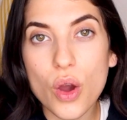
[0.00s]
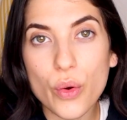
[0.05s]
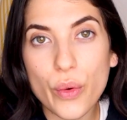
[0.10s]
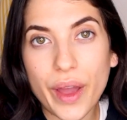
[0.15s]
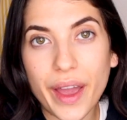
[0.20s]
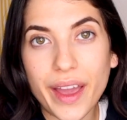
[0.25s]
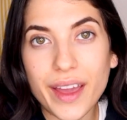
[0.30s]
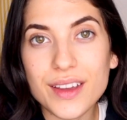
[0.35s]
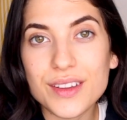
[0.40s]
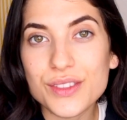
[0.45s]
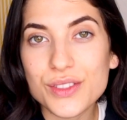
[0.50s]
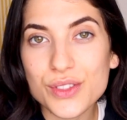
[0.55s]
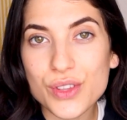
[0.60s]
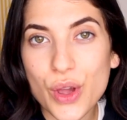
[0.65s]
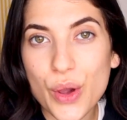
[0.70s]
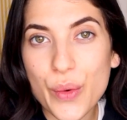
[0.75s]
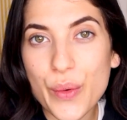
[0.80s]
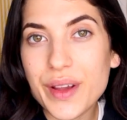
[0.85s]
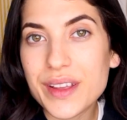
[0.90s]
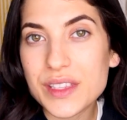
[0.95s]
Okay, so
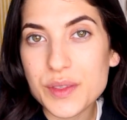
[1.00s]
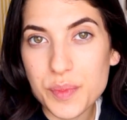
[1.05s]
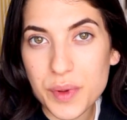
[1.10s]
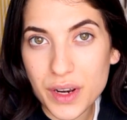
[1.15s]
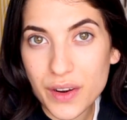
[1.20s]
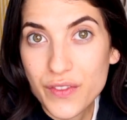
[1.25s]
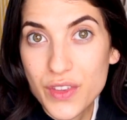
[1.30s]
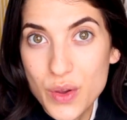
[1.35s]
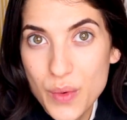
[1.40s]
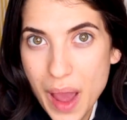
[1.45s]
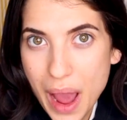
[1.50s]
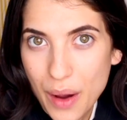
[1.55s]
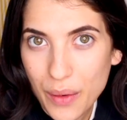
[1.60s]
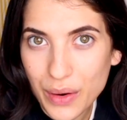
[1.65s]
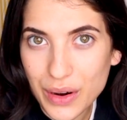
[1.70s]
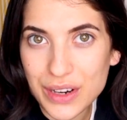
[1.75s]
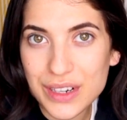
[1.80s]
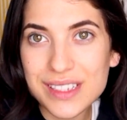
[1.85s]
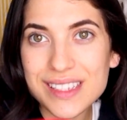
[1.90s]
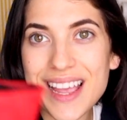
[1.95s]
it's been a few
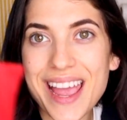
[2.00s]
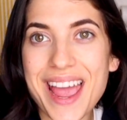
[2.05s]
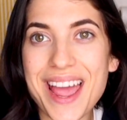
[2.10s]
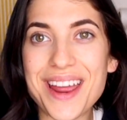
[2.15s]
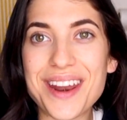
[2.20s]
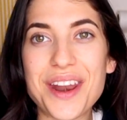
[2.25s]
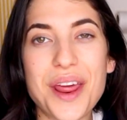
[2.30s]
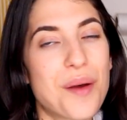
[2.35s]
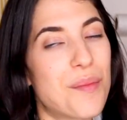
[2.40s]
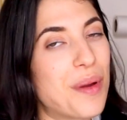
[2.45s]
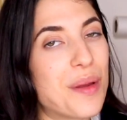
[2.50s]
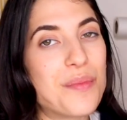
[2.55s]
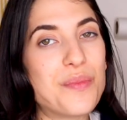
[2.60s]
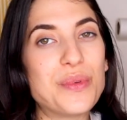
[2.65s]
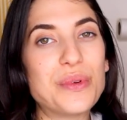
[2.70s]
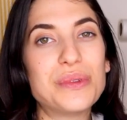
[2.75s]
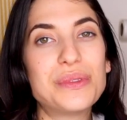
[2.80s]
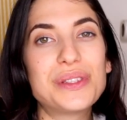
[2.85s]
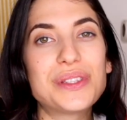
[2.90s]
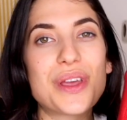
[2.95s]
hours and my
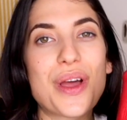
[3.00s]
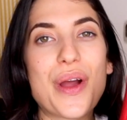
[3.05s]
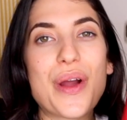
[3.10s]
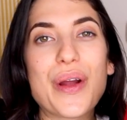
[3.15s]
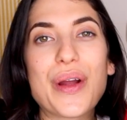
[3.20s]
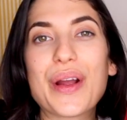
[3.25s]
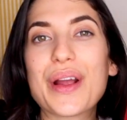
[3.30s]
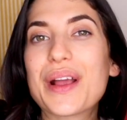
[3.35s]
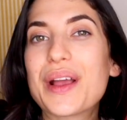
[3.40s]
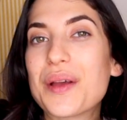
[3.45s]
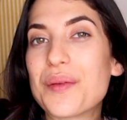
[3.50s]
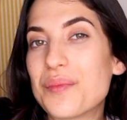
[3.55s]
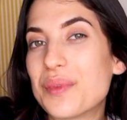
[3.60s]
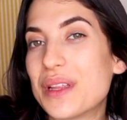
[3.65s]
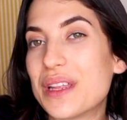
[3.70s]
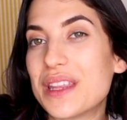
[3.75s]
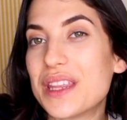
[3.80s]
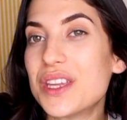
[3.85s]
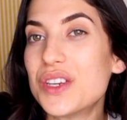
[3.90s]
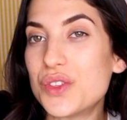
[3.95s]
boots are
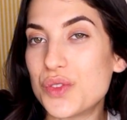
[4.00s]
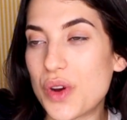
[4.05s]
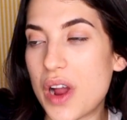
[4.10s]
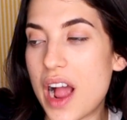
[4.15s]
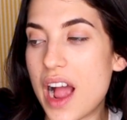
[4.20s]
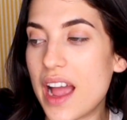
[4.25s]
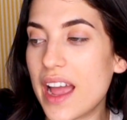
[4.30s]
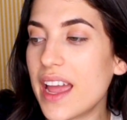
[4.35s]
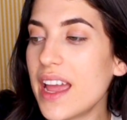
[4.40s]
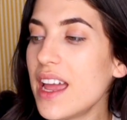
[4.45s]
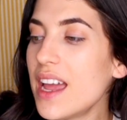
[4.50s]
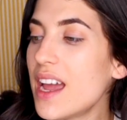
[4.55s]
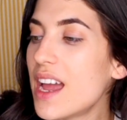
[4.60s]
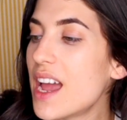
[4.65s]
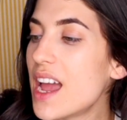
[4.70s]
completely dry.